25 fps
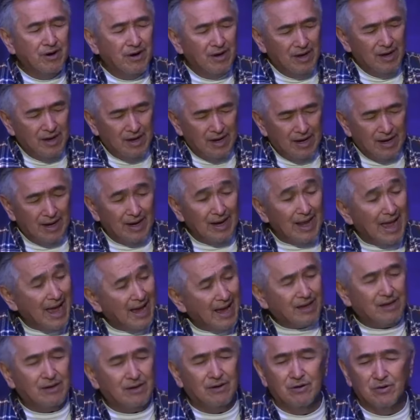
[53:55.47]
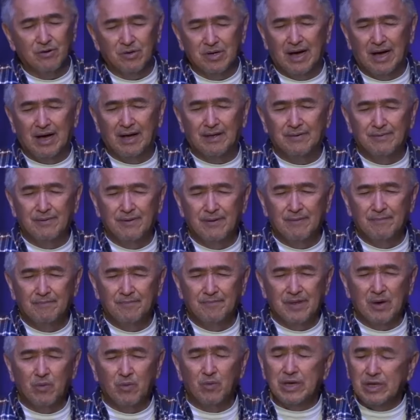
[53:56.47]
lack, O God,
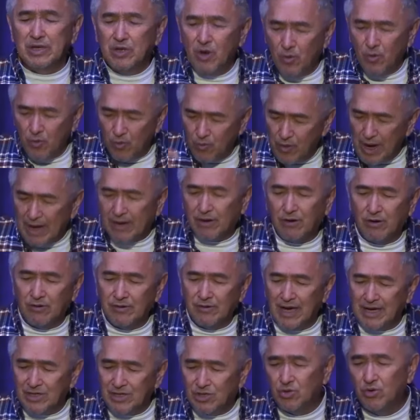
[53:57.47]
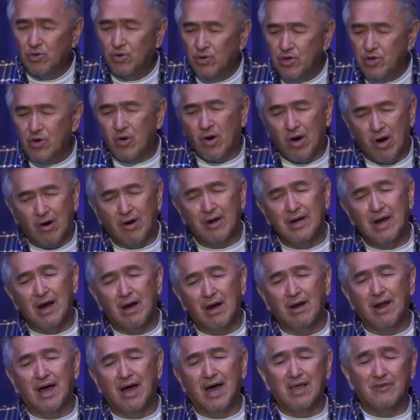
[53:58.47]
that we don't recognize who you are in our
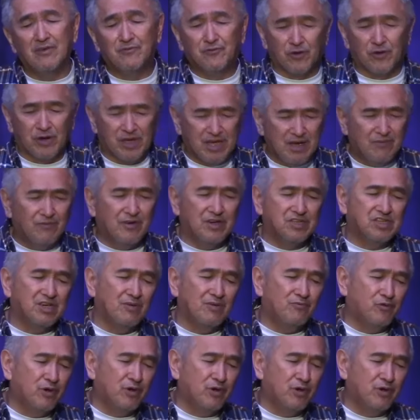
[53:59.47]
lives. Forgive us if we've